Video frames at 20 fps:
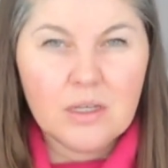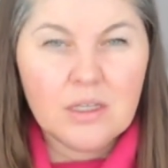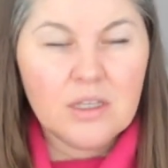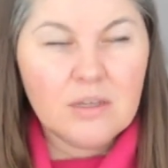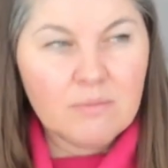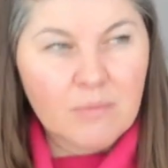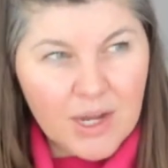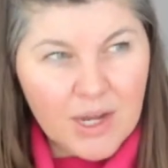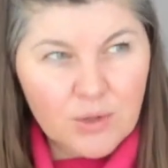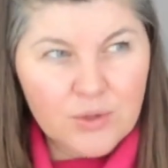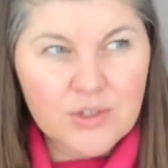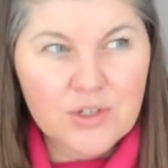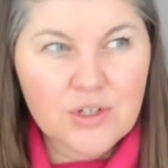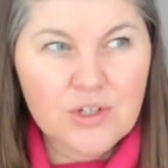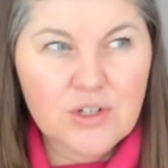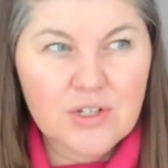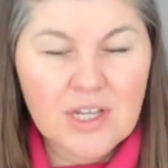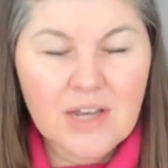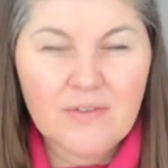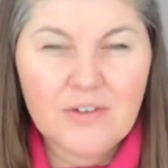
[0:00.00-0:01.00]
You might also
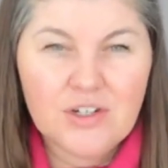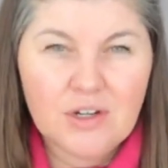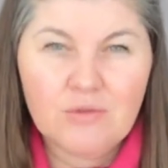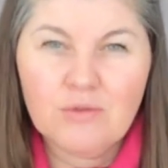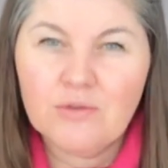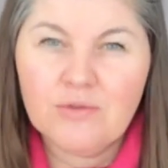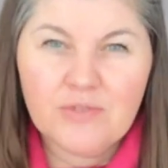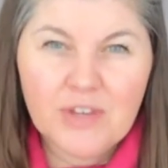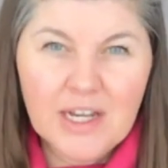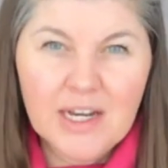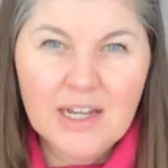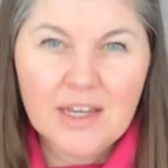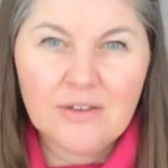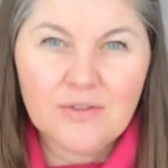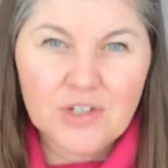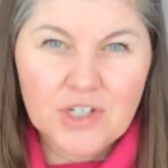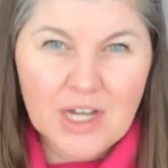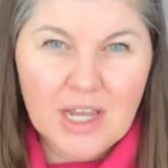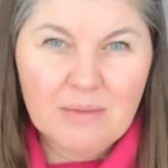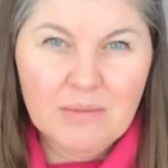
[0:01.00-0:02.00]
just have a general feeling
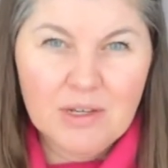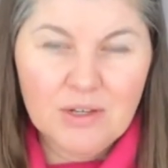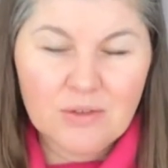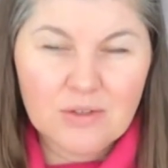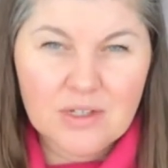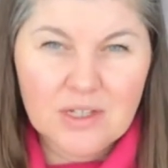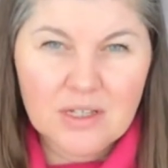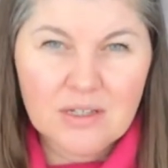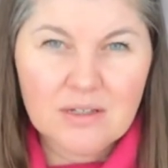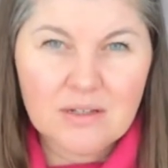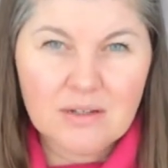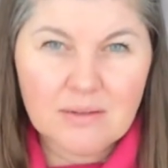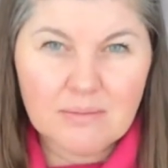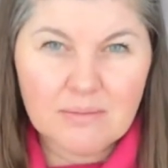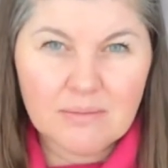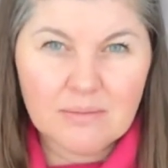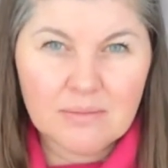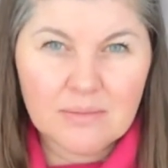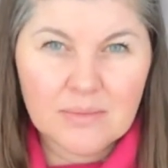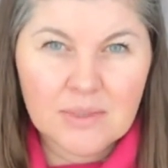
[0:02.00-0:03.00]
of shame in your system.